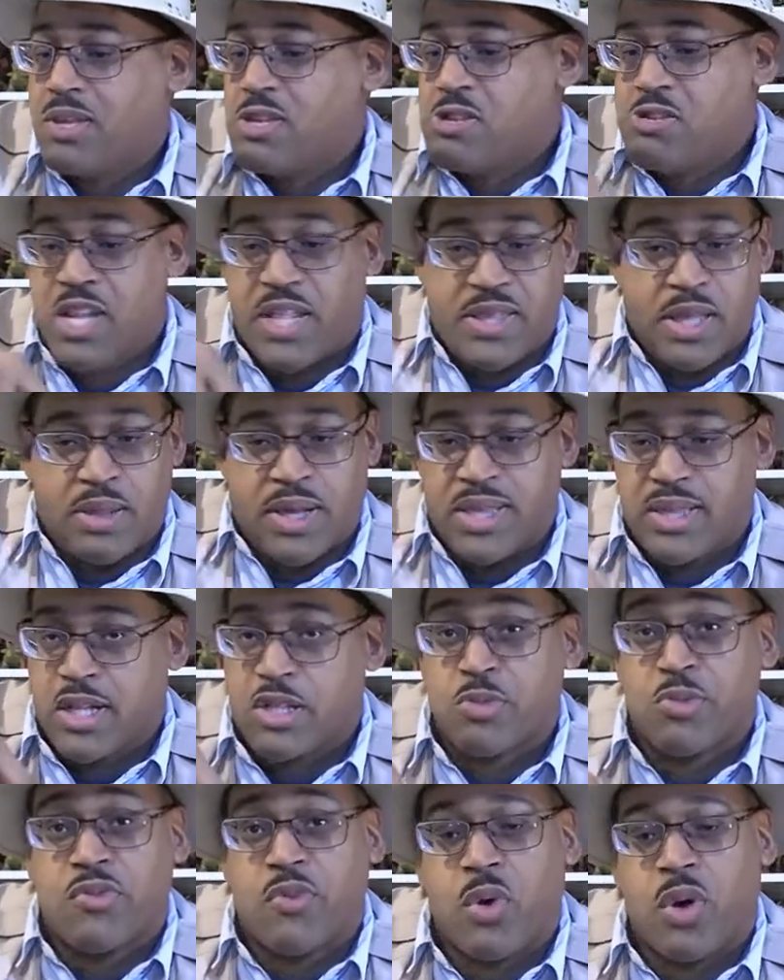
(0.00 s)
Nothing like this
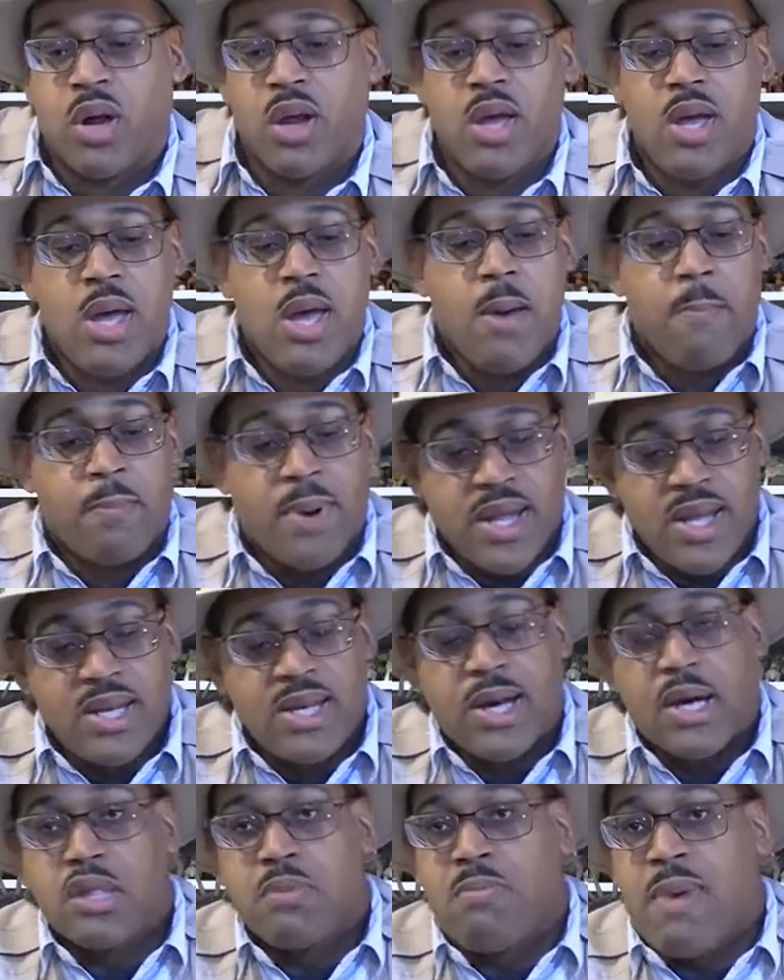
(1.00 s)
before, but it
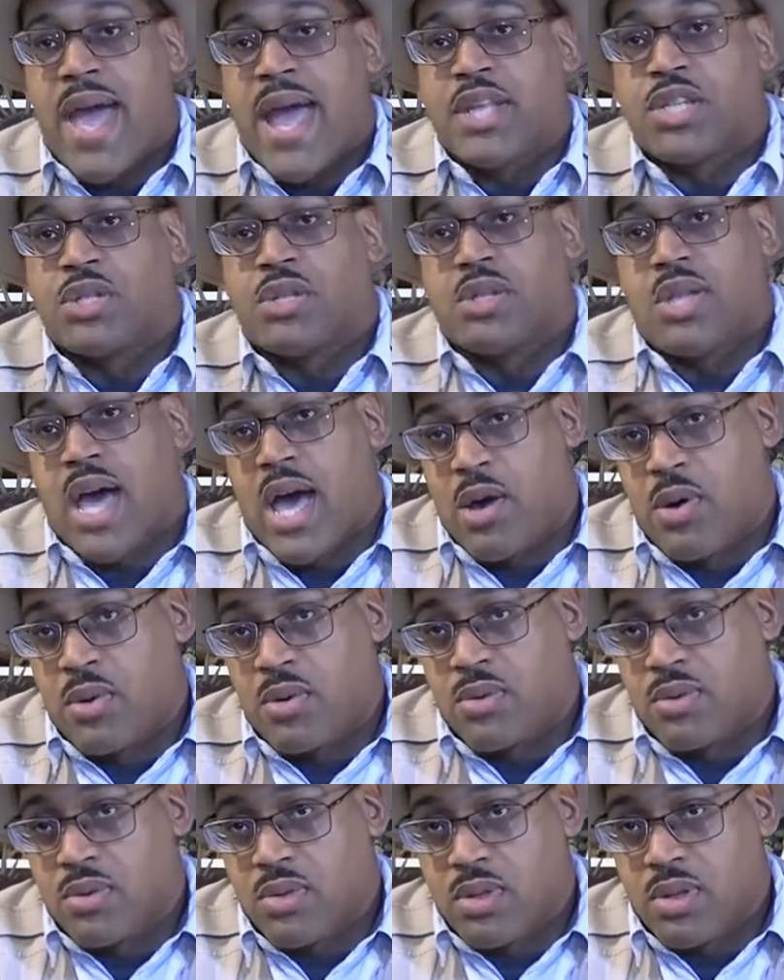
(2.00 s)
does match
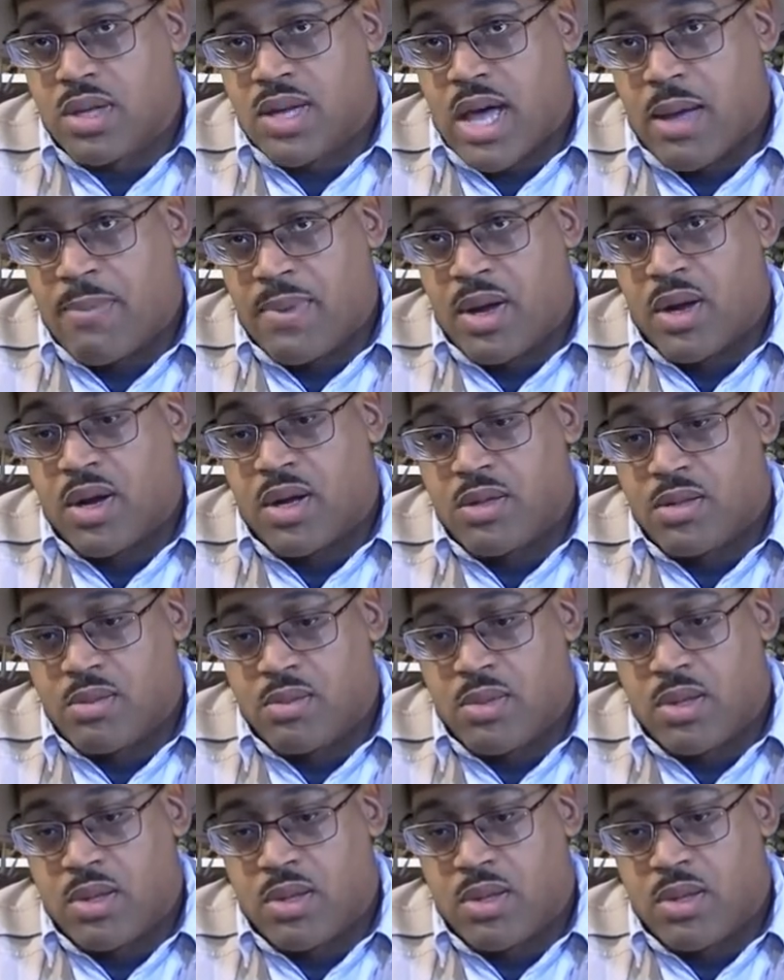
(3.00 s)
how the chimera